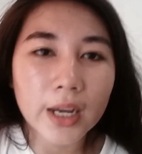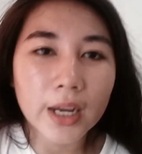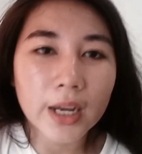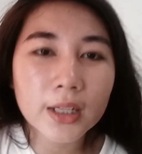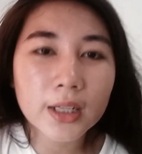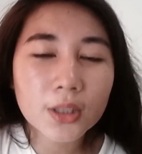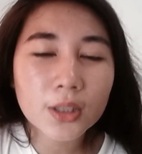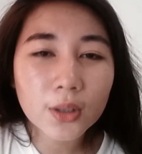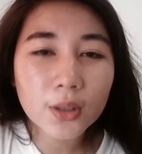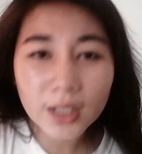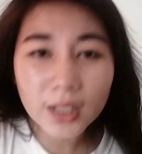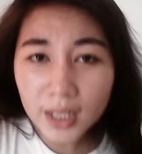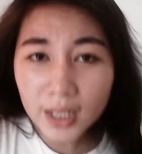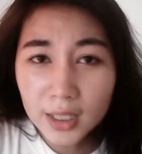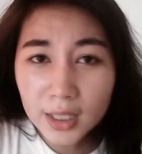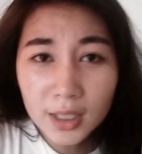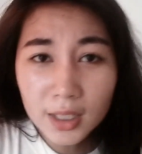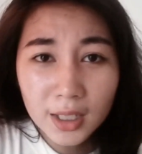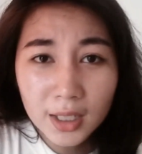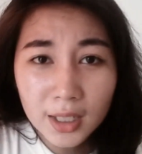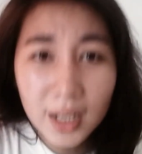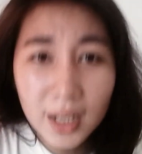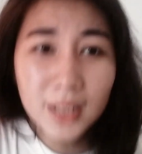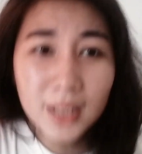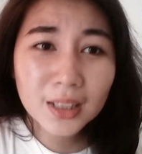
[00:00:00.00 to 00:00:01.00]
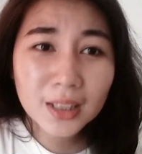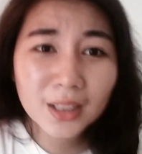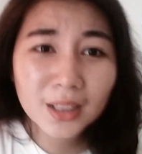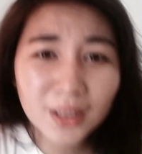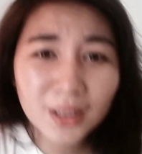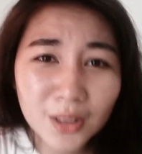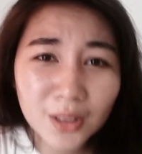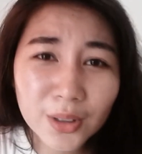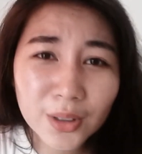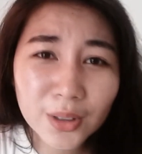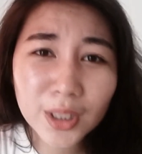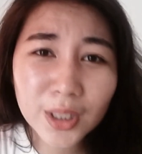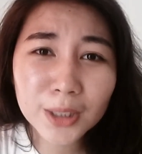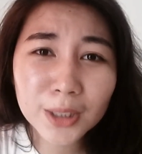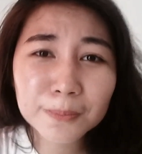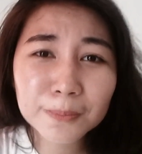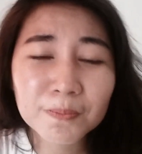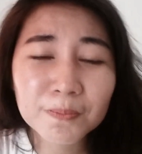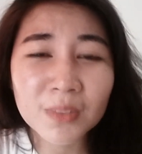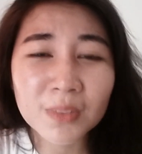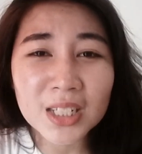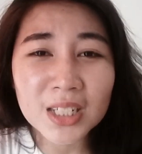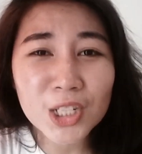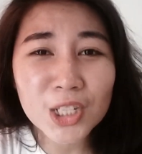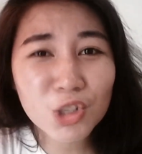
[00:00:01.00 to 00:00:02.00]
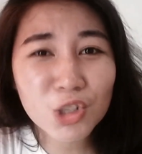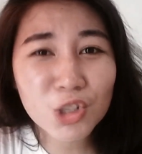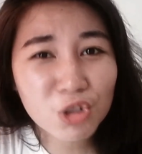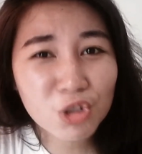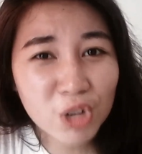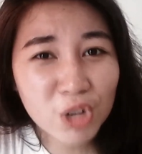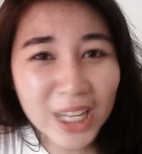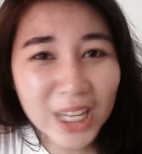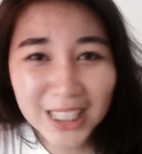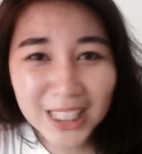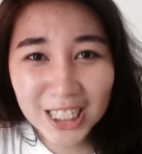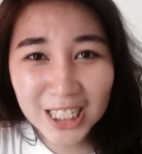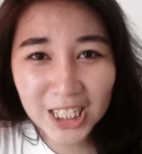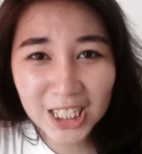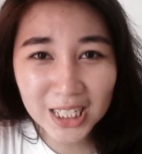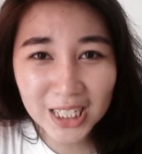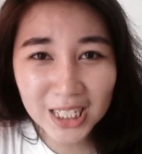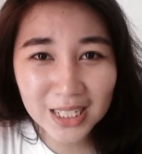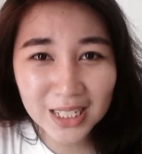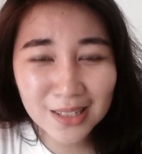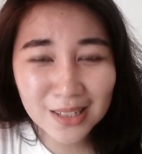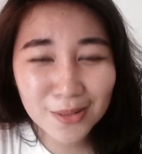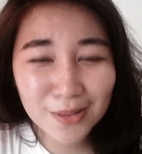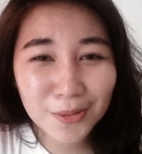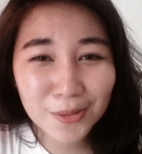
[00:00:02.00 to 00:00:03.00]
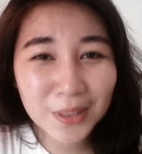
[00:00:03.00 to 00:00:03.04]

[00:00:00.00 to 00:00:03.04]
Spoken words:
And you cannot learn strategies